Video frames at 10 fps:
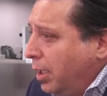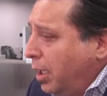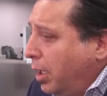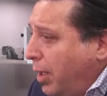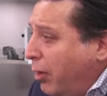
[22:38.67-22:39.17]

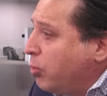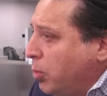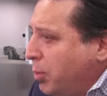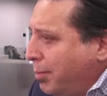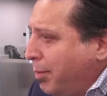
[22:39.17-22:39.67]
uh,
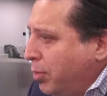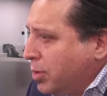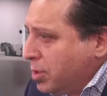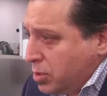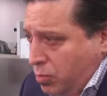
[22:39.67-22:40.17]
everyone
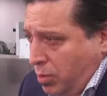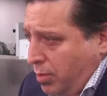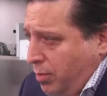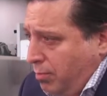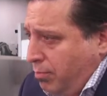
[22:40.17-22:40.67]
remembers is where
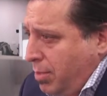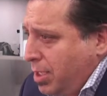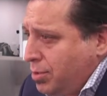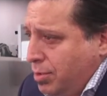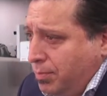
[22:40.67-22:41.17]
the
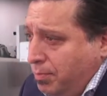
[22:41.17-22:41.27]
major